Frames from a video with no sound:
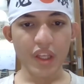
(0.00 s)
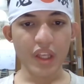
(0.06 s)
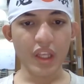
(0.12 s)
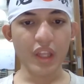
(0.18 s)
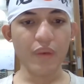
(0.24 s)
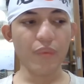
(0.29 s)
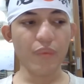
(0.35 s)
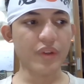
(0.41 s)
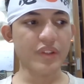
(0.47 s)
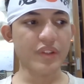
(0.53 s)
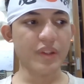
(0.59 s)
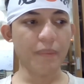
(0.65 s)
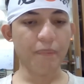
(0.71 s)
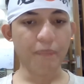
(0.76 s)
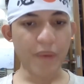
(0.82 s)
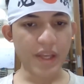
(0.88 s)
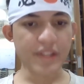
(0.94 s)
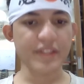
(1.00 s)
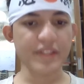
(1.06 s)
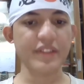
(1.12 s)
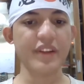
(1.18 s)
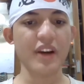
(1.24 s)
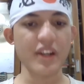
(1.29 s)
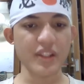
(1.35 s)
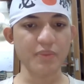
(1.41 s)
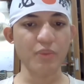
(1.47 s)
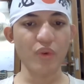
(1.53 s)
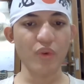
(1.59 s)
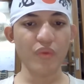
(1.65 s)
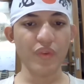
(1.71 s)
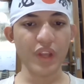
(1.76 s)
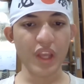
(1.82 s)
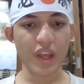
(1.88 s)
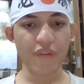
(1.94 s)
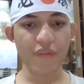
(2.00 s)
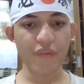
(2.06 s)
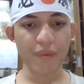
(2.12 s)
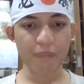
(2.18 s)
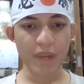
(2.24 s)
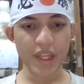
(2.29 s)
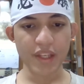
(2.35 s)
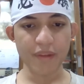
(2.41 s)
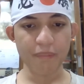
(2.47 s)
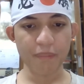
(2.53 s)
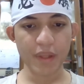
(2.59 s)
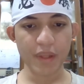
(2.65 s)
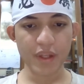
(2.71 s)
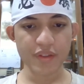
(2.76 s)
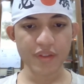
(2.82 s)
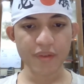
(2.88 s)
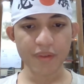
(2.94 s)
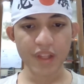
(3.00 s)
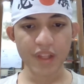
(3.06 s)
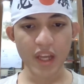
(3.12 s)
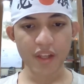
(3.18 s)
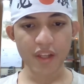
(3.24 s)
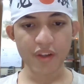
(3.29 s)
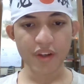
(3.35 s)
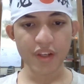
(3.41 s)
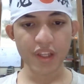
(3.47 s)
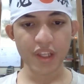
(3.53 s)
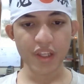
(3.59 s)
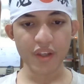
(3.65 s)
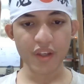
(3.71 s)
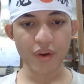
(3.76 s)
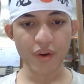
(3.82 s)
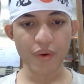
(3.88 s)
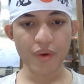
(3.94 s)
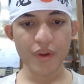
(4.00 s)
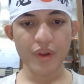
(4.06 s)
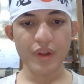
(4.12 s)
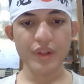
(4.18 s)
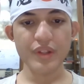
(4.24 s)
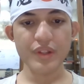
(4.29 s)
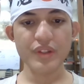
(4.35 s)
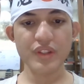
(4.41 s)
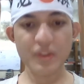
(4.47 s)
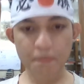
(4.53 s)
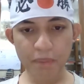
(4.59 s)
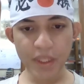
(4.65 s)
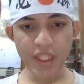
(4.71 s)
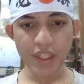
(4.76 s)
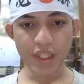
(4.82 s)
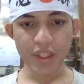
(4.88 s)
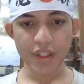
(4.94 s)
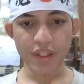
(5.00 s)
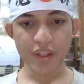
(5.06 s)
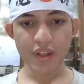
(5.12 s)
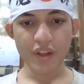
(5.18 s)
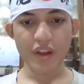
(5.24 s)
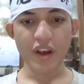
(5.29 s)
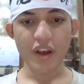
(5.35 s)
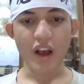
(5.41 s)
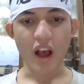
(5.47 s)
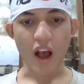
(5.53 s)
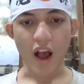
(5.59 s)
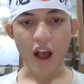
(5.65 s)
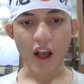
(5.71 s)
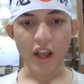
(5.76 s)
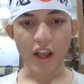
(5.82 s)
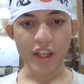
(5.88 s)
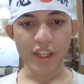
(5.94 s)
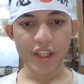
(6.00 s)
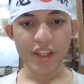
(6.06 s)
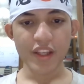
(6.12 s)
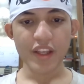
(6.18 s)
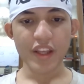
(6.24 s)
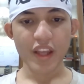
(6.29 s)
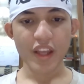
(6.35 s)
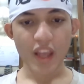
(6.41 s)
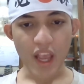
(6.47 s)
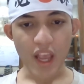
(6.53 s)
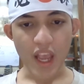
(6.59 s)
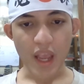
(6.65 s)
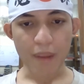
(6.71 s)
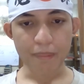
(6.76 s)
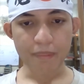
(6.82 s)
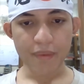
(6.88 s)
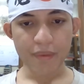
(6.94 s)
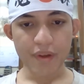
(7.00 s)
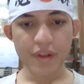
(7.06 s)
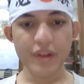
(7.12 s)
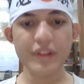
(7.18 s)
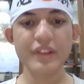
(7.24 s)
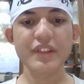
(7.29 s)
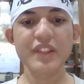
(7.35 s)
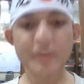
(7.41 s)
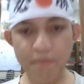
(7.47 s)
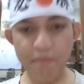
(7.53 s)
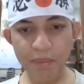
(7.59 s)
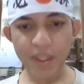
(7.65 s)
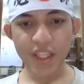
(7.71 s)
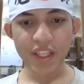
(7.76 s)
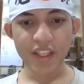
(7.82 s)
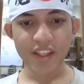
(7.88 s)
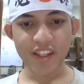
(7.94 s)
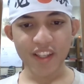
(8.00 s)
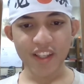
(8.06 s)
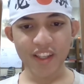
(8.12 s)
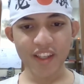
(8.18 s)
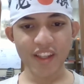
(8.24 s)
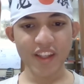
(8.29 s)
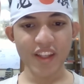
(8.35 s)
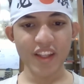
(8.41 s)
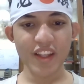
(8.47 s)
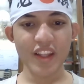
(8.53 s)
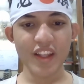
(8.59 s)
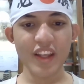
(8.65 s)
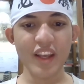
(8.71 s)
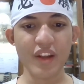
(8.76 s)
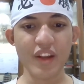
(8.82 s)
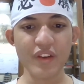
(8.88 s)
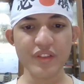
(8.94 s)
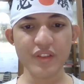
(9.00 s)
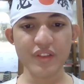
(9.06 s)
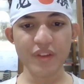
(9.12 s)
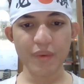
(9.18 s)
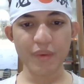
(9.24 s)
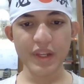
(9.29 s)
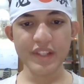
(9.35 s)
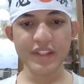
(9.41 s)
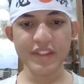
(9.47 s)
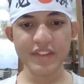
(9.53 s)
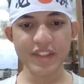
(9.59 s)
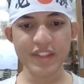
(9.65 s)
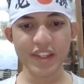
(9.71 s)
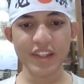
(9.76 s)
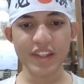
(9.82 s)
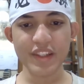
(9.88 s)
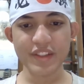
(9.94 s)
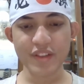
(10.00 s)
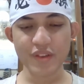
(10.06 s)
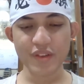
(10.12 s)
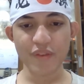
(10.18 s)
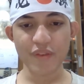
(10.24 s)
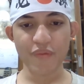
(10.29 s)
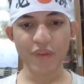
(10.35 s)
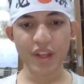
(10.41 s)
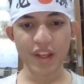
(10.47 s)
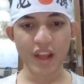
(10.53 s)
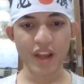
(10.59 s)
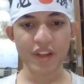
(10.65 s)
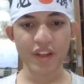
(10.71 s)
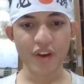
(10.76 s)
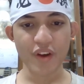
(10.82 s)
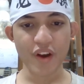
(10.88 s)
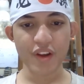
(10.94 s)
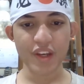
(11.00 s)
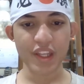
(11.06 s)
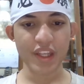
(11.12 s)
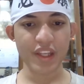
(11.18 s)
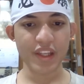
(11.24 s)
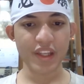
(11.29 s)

It was the best Cars movie ever made because of the iconic intro, Speed. I am Speed. And also the racing scene is also very iconic.